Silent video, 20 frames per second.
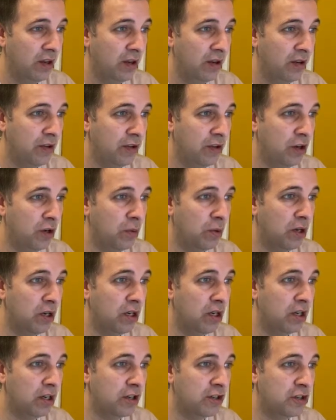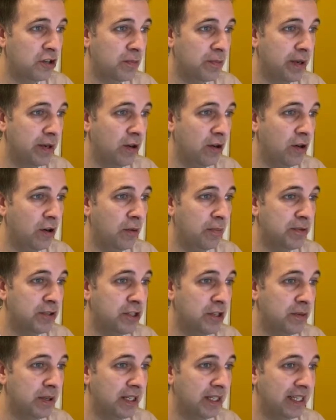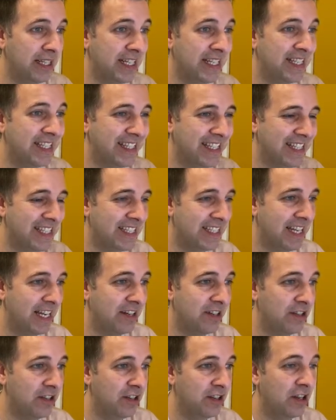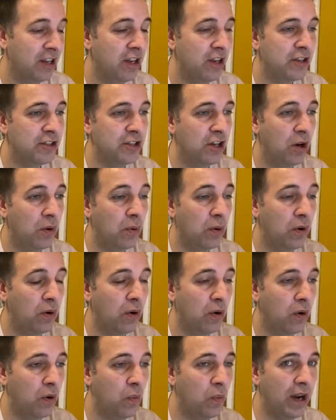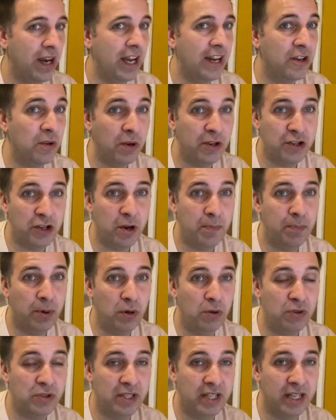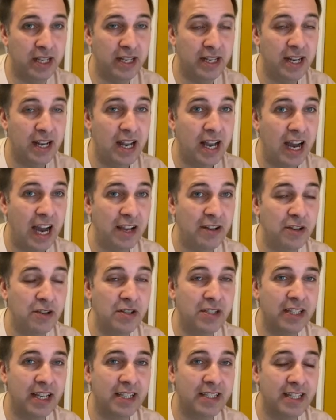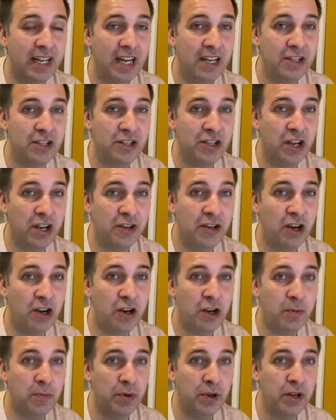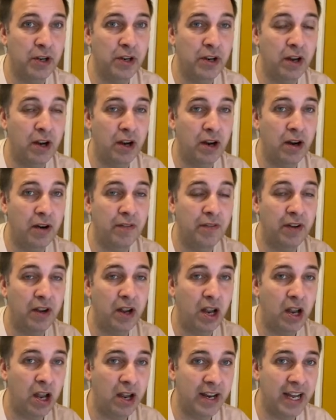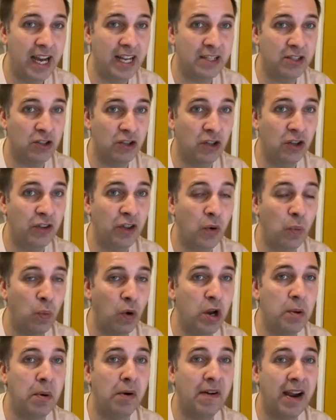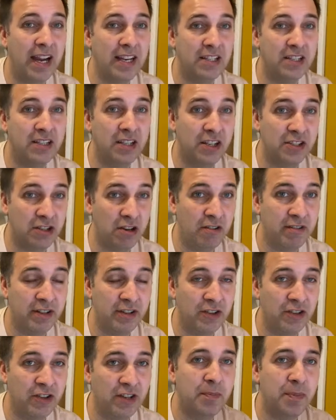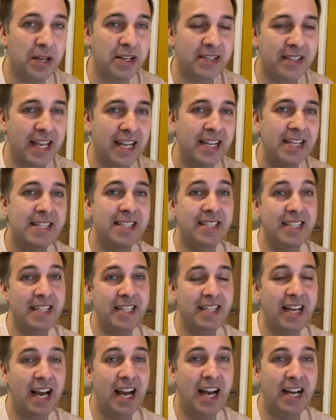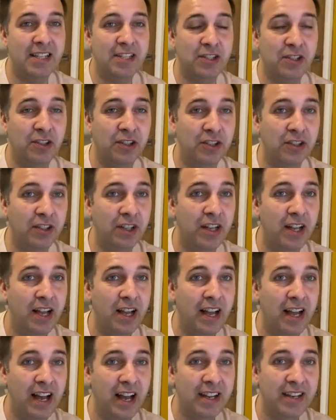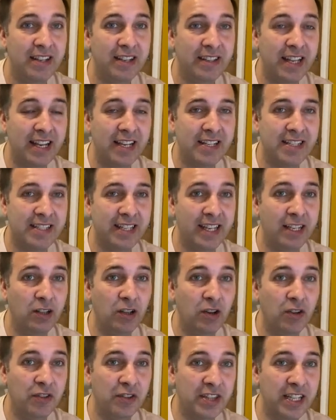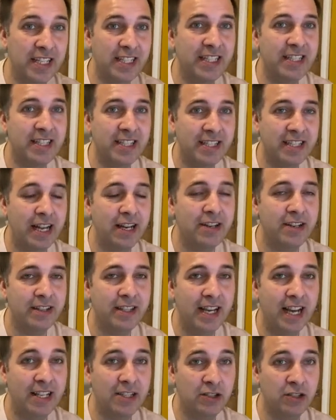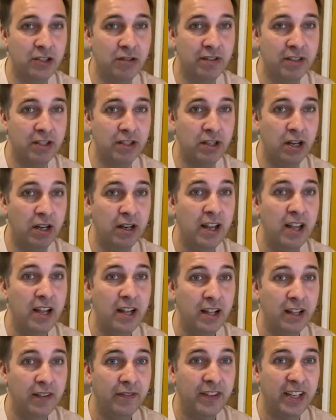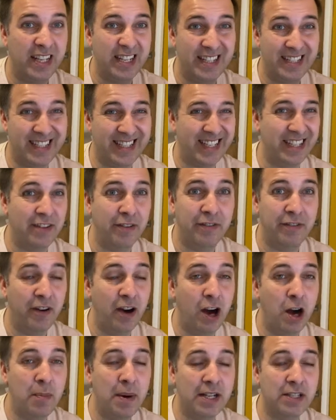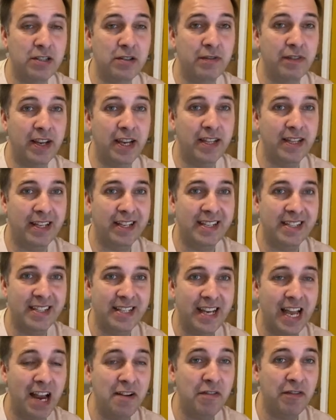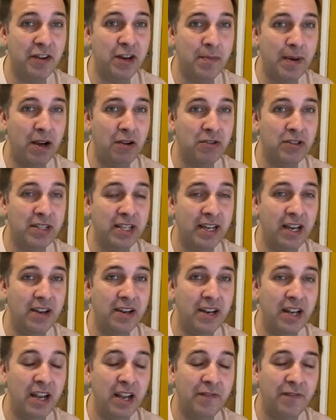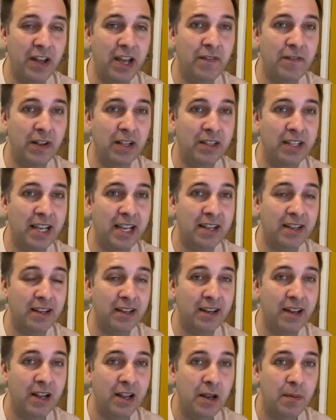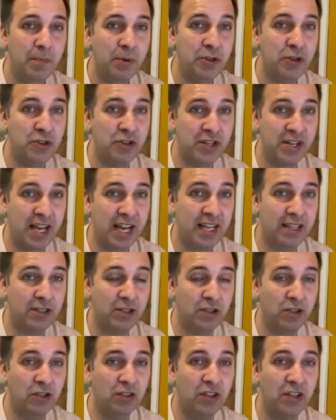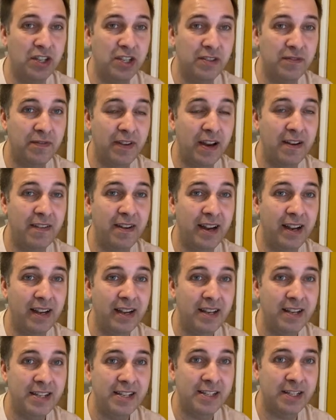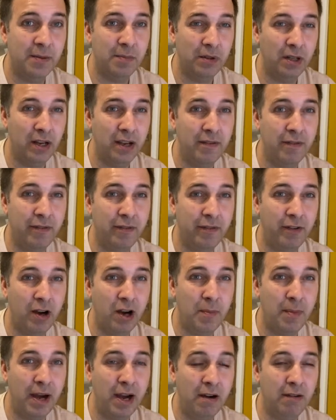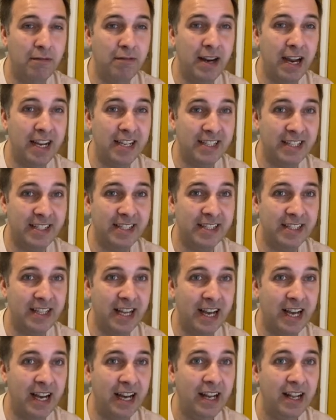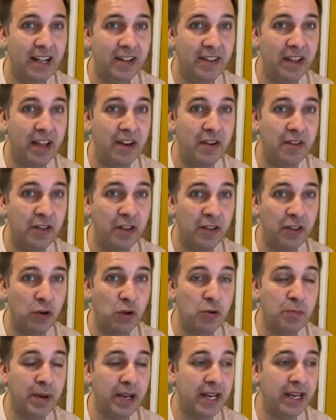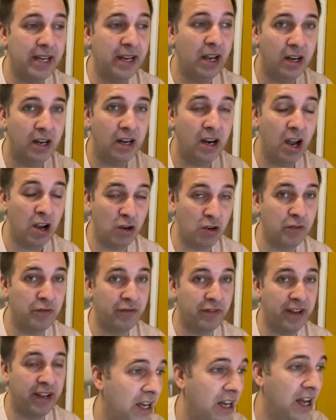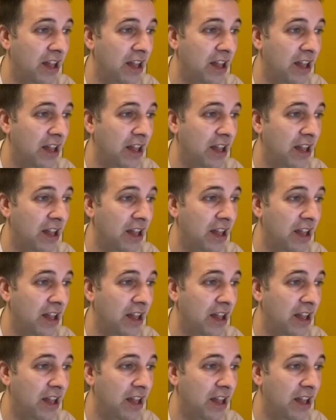Your work should be up to at least this standard. So when I do a job posting, I usually attach a document of an article that one of my writers has already done, because they can see that article and they can say, look, this is the standard the articles are written on. They can see the format of it, they can see everything about it, and if they think they can produce an article that is very similar in format and writing to that, then they would be a good fit.